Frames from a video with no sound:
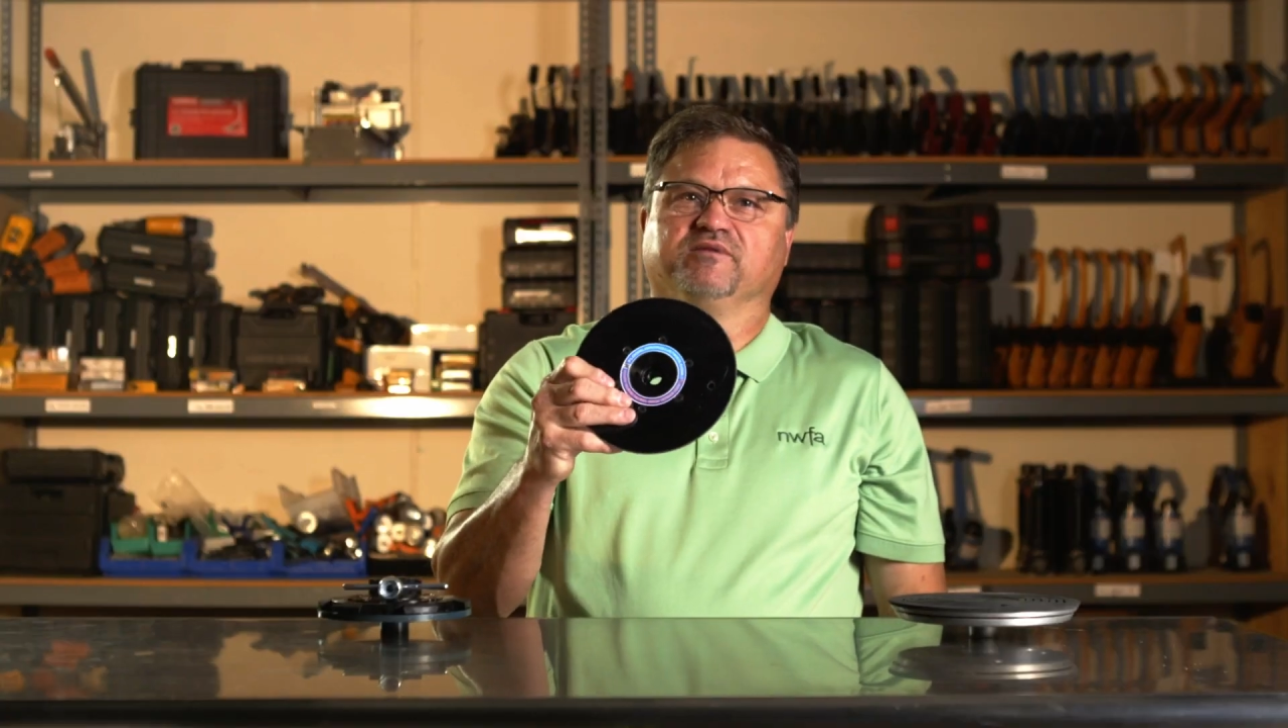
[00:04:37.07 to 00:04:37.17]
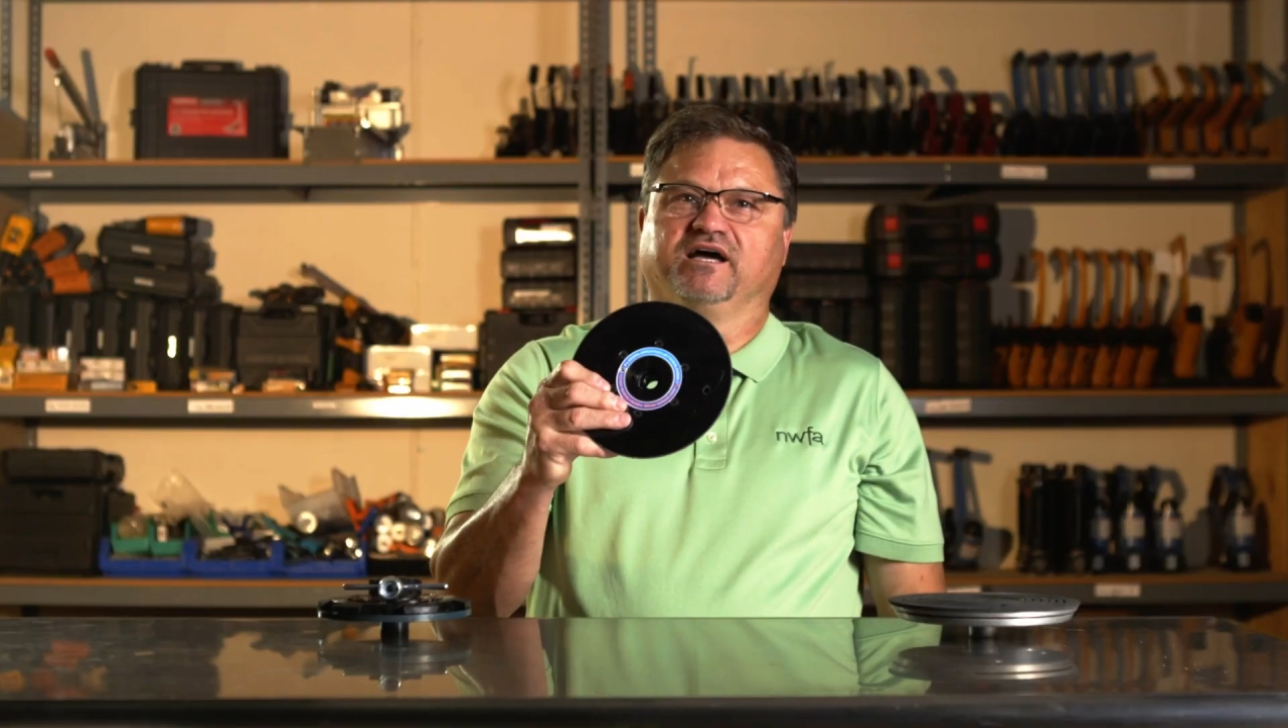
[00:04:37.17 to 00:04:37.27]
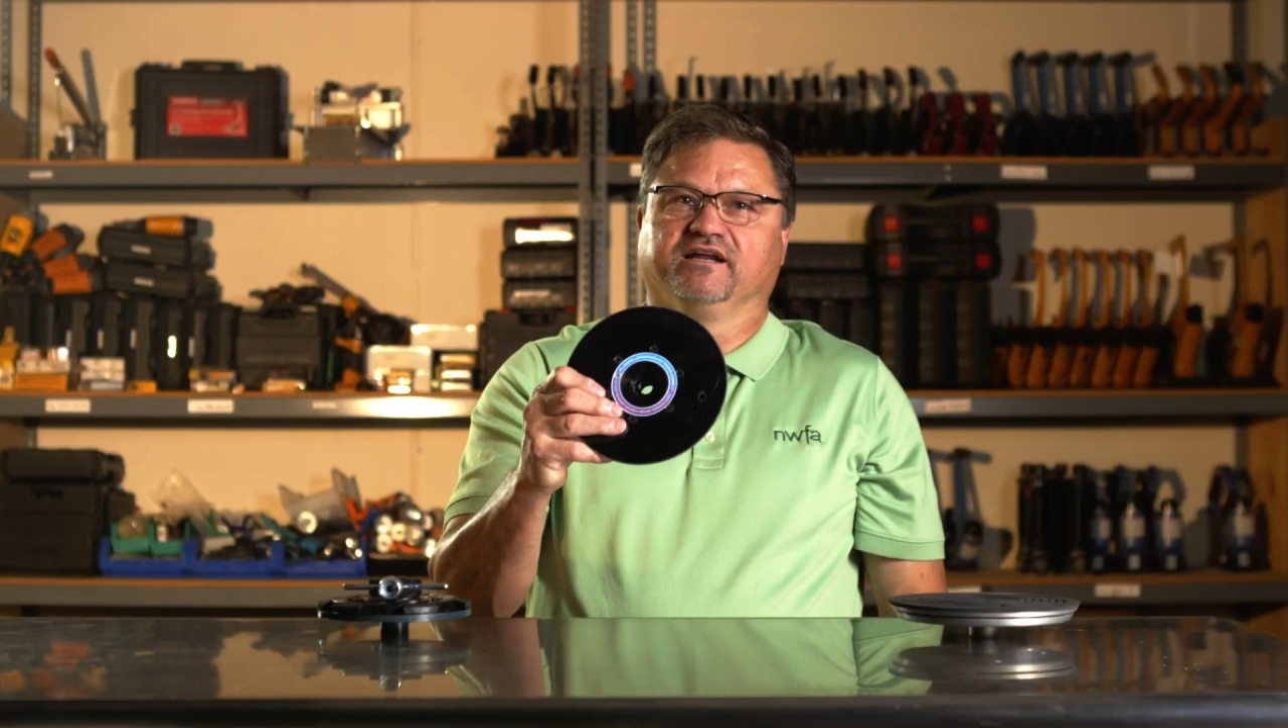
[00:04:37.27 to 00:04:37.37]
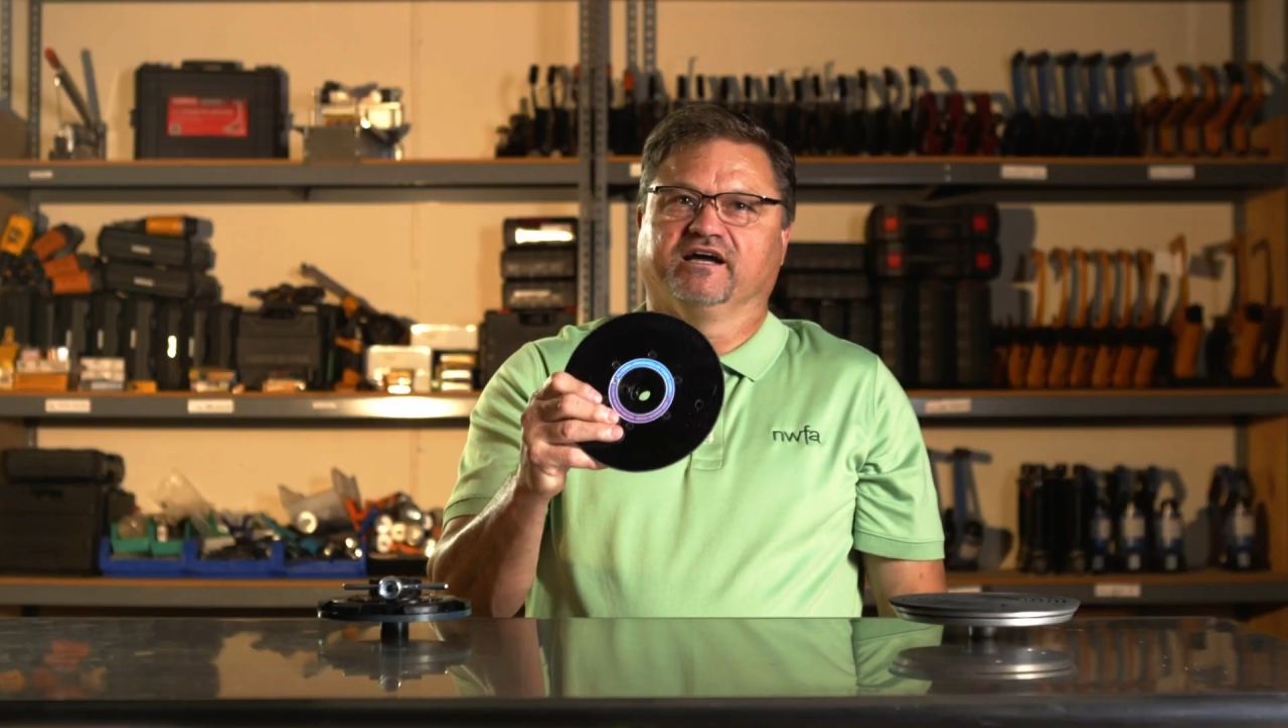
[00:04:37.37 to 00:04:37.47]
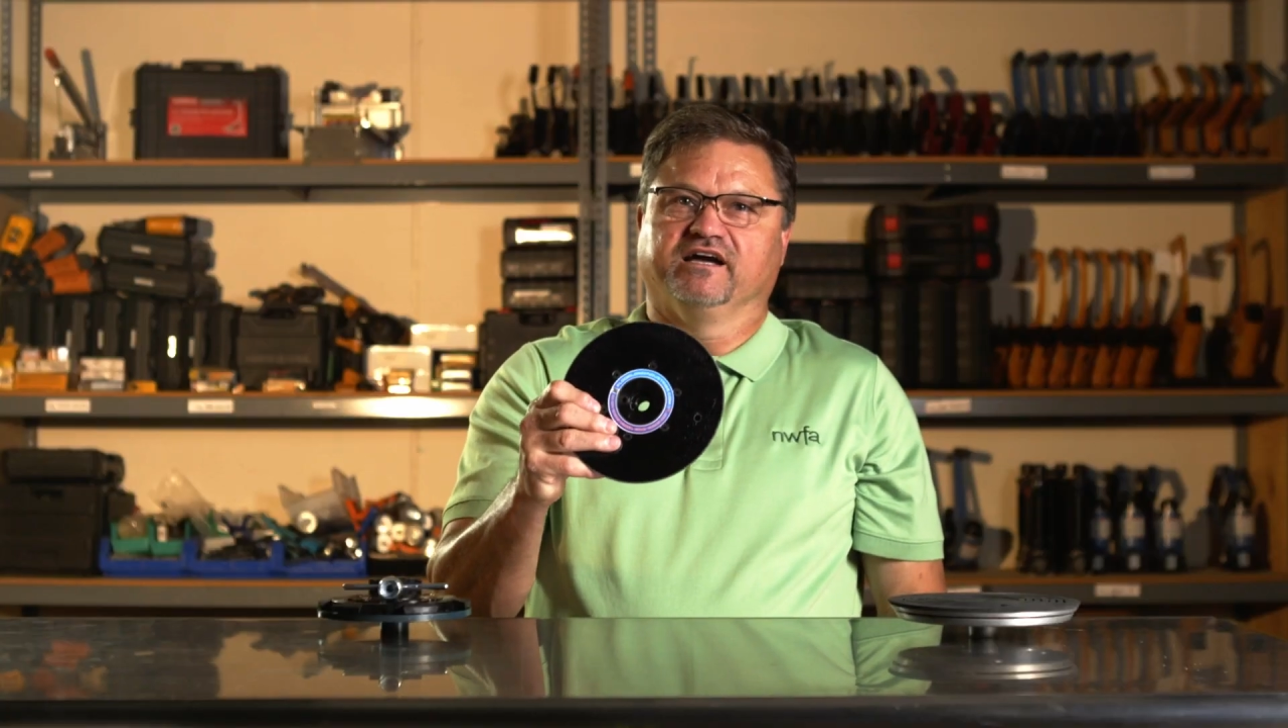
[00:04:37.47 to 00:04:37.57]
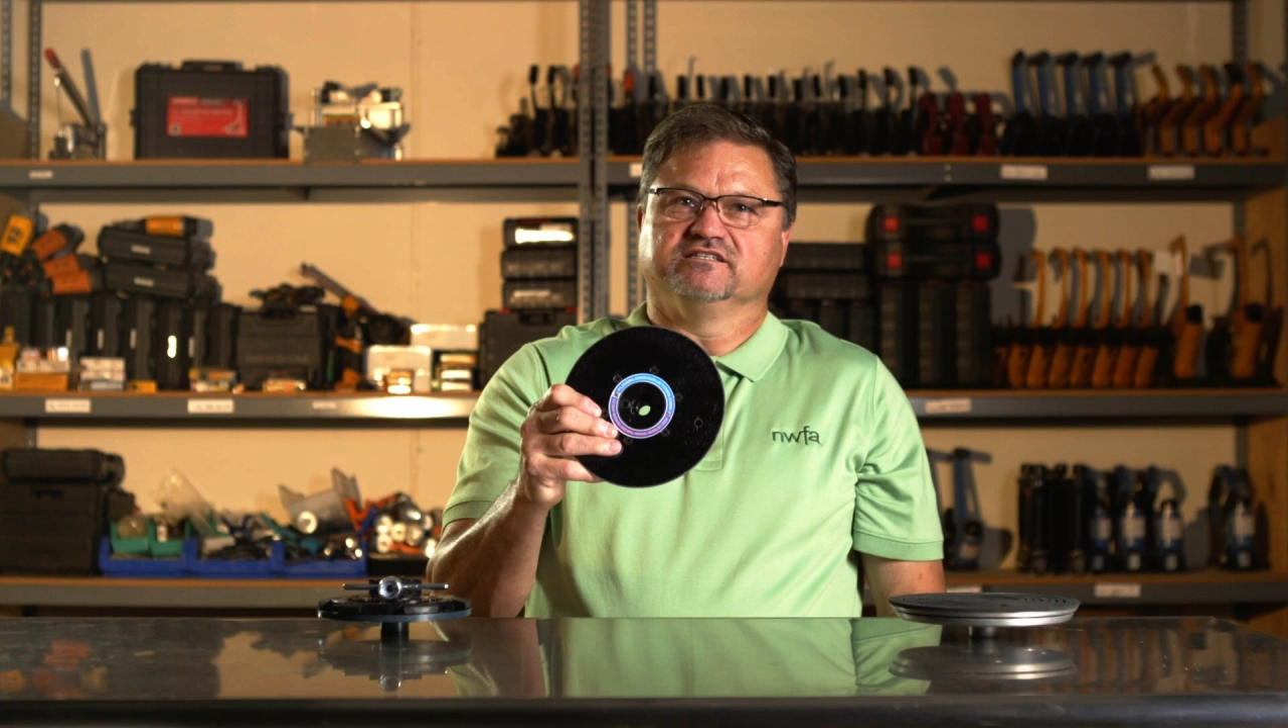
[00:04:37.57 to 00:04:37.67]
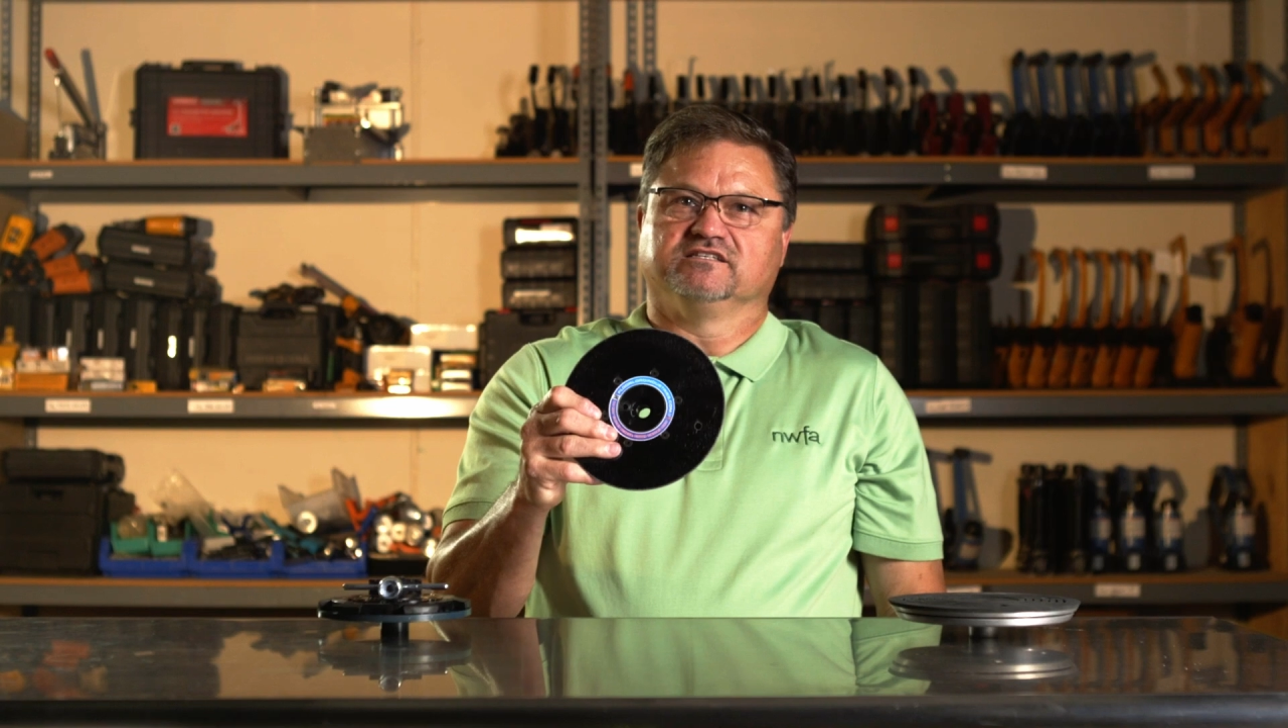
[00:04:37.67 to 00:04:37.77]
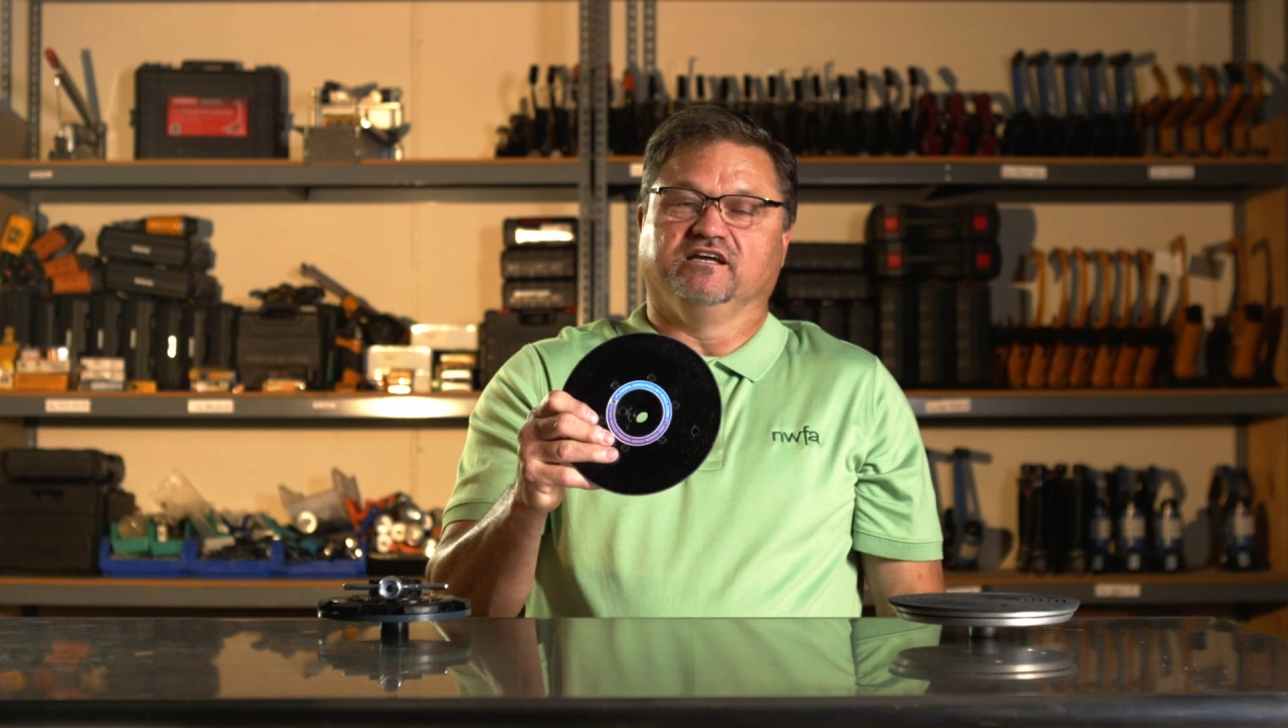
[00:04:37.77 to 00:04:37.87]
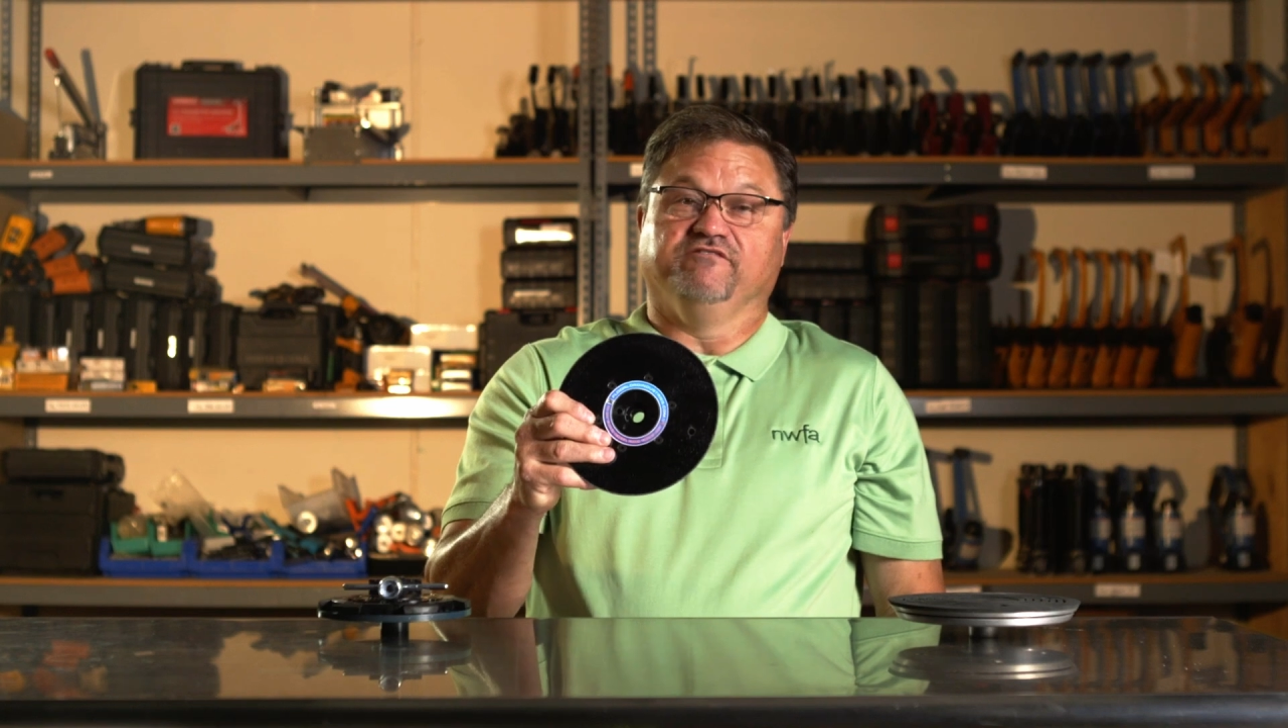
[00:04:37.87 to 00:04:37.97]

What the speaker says: line, guys.